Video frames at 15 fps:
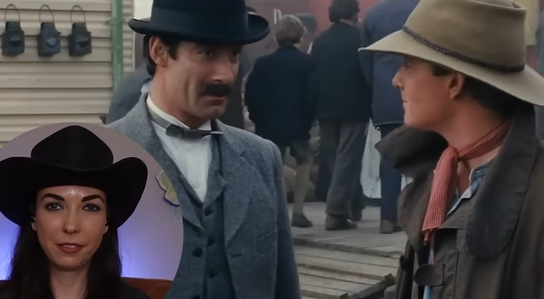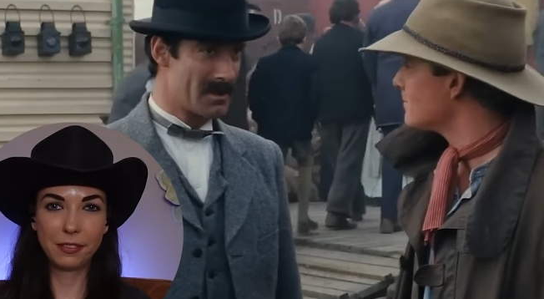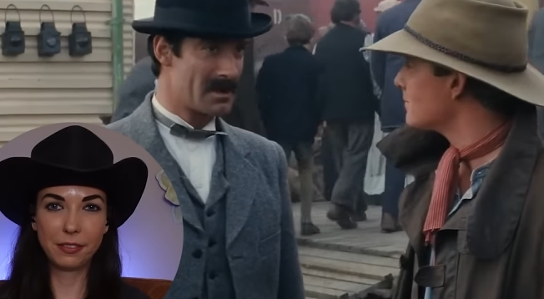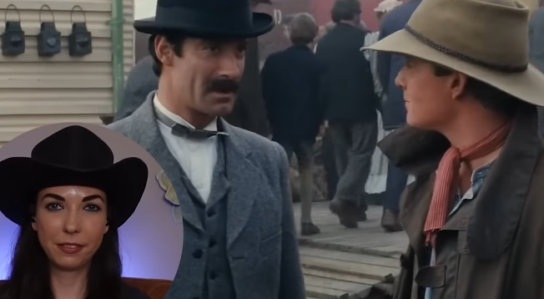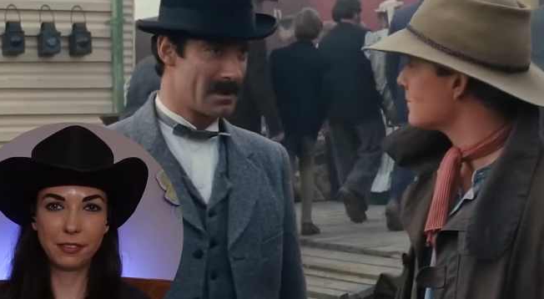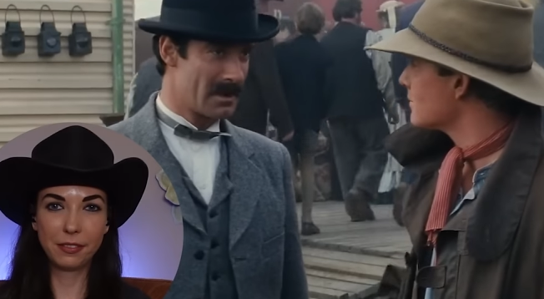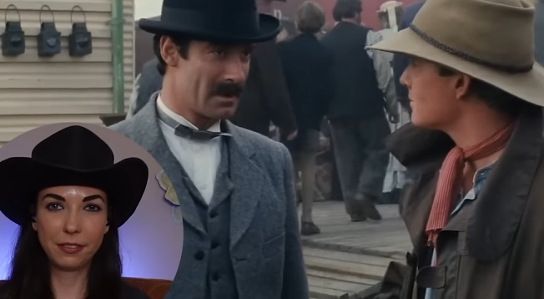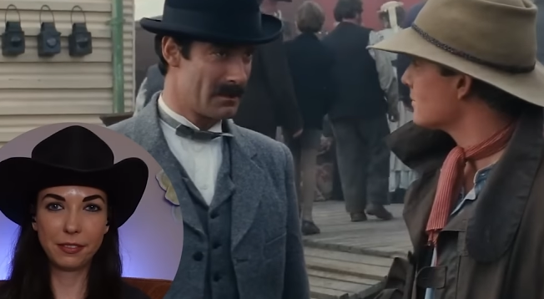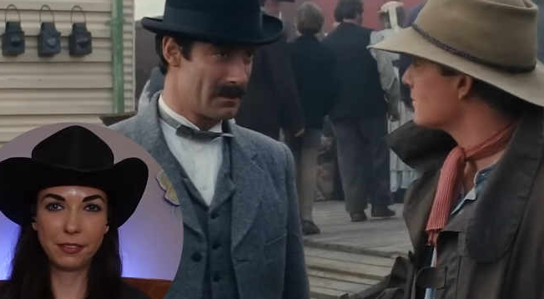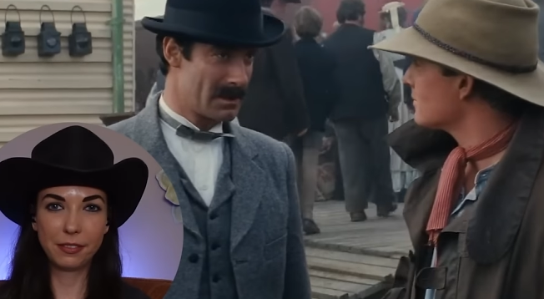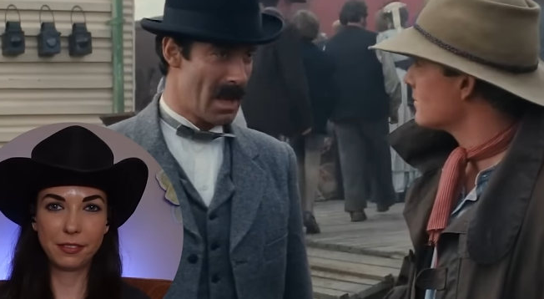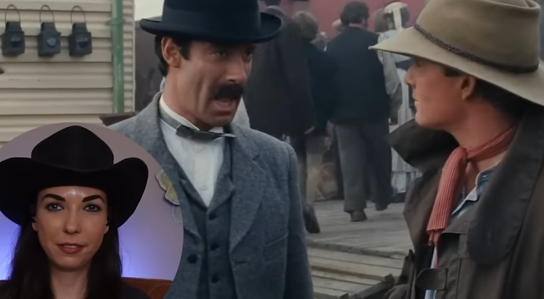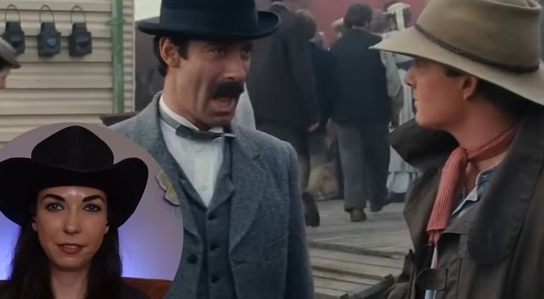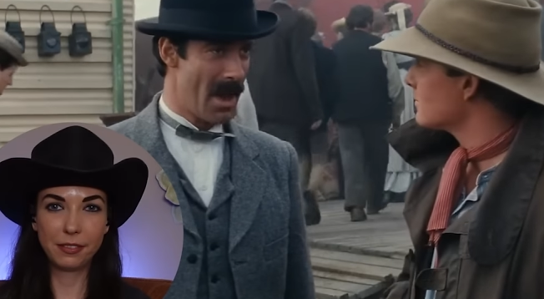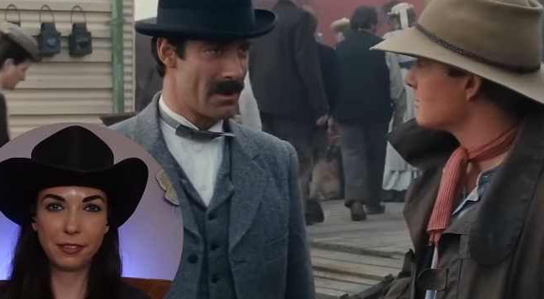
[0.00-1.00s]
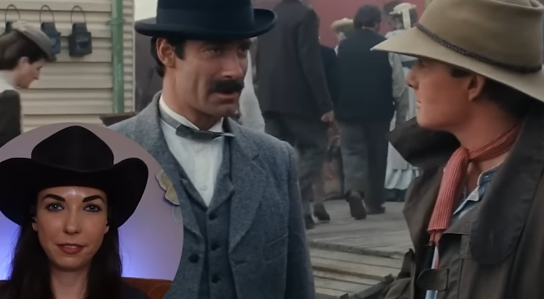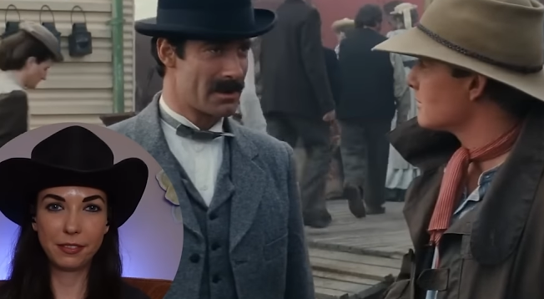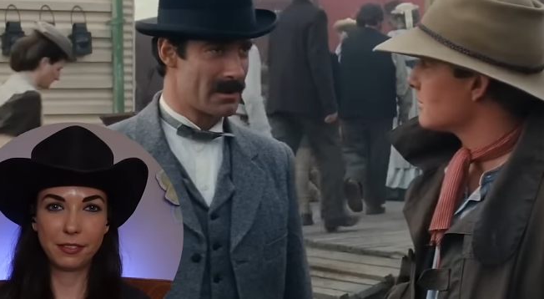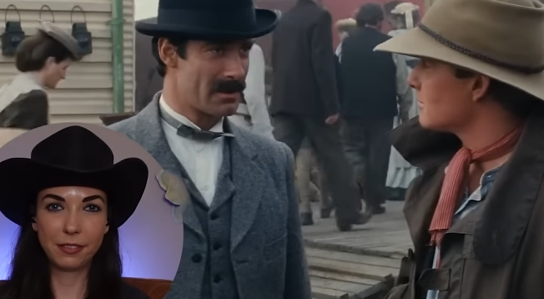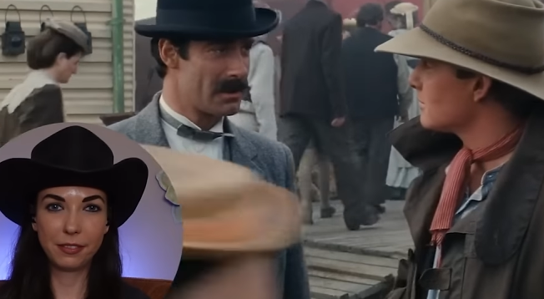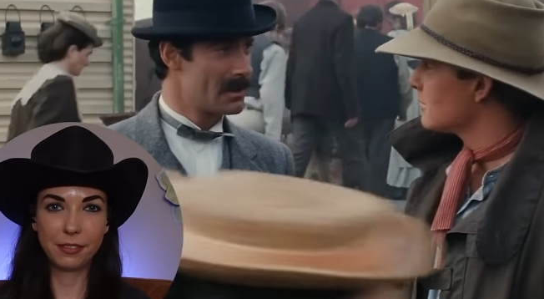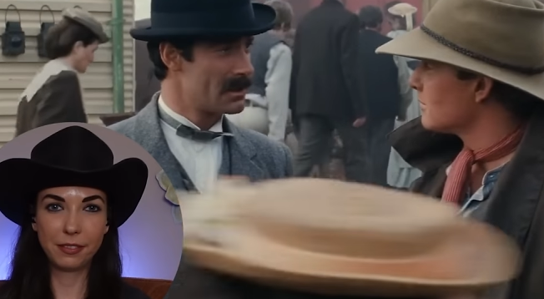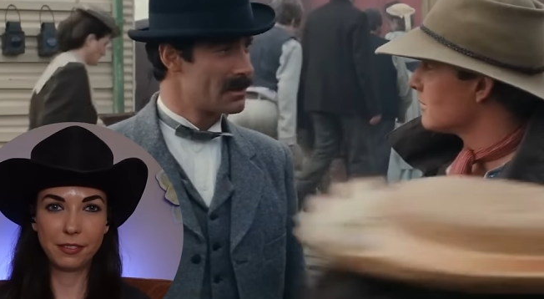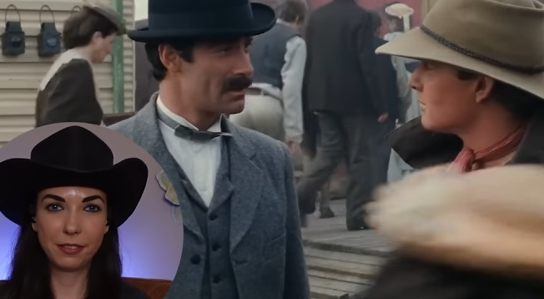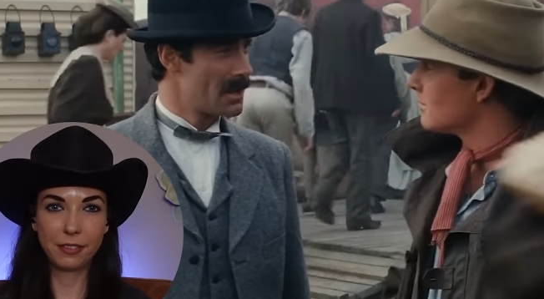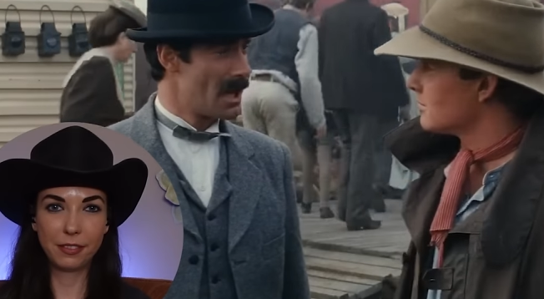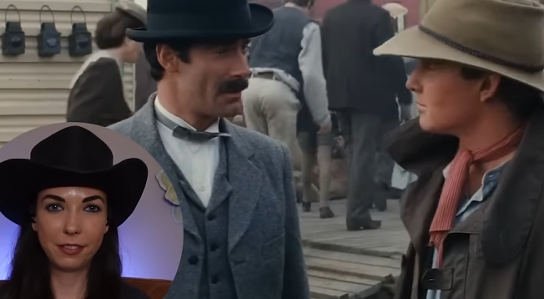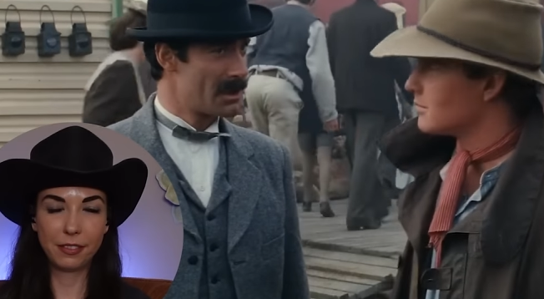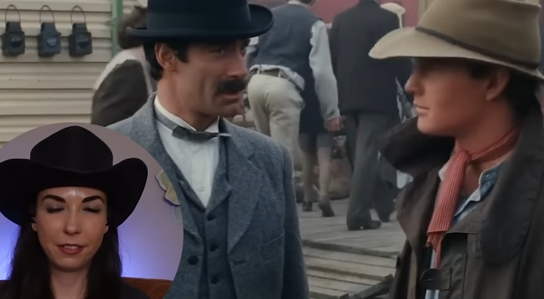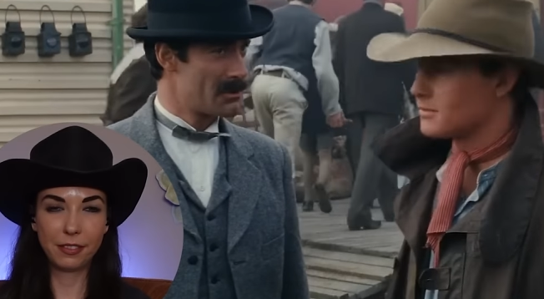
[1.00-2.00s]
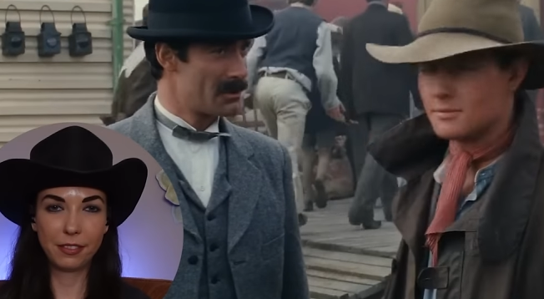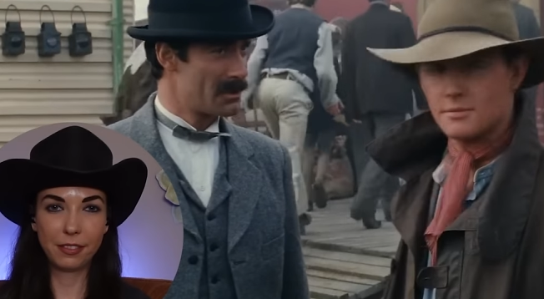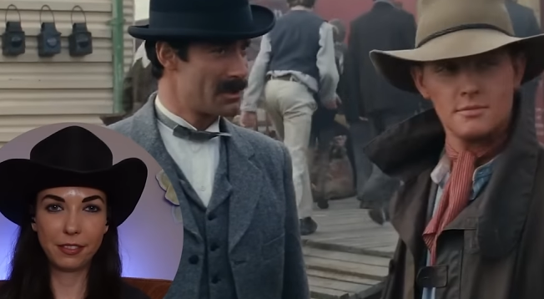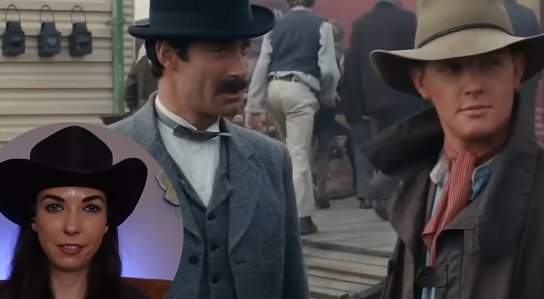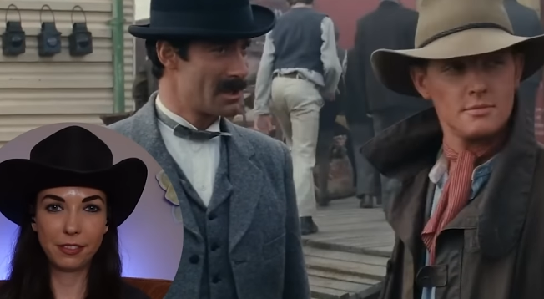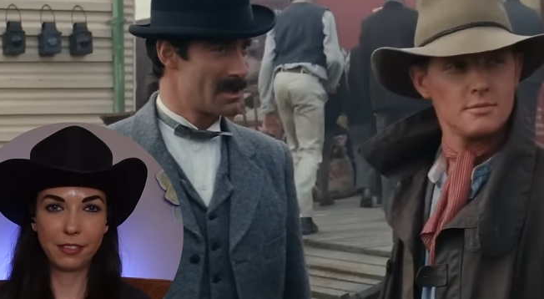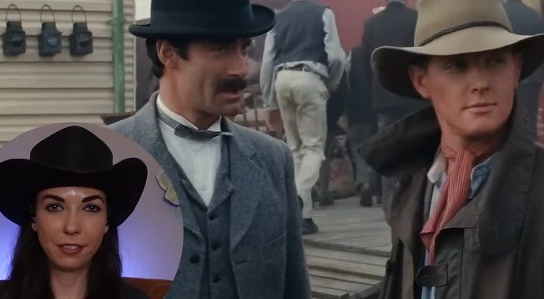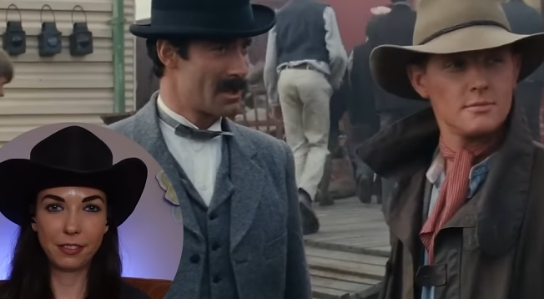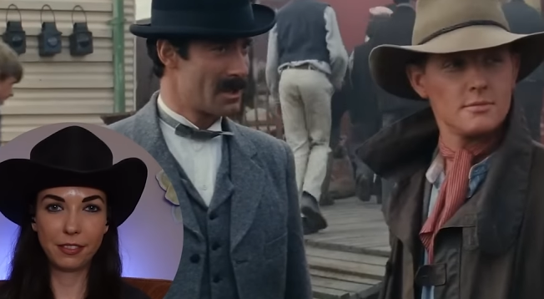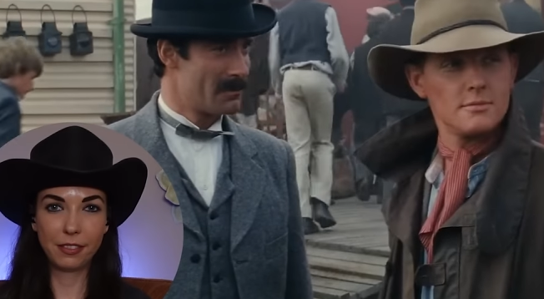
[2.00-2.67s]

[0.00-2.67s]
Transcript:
Speaker 1: was uh, Mr. Harrison and his charming daughter, Jessica.